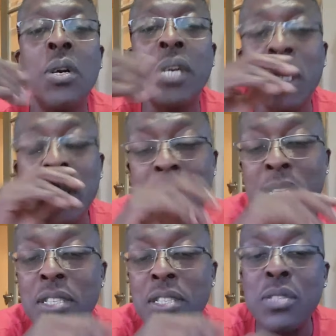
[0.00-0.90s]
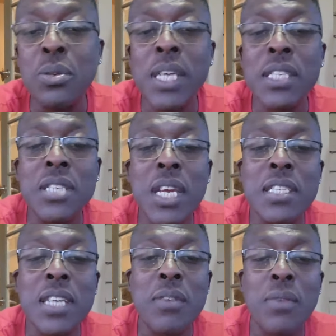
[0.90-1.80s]
guillotine, it's not too late to change
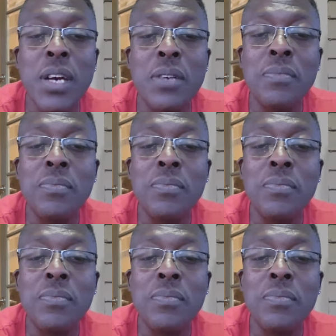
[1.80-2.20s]
that around.